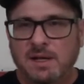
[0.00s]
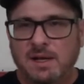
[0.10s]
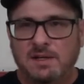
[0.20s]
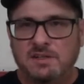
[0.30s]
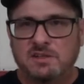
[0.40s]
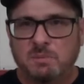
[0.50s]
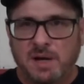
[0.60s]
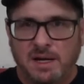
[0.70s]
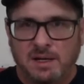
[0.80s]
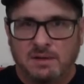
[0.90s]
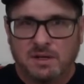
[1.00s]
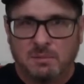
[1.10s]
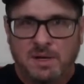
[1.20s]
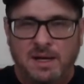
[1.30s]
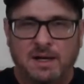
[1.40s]
And as you're painting, you'll
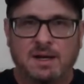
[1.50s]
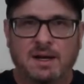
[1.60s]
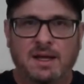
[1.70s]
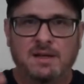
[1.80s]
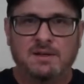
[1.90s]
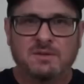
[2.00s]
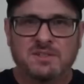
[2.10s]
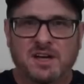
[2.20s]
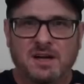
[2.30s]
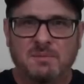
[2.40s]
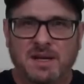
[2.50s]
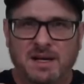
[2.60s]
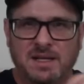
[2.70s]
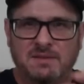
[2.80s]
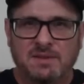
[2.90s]
come back and land on top and kind
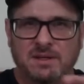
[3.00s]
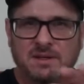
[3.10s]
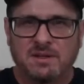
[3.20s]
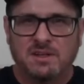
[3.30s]
of give it a,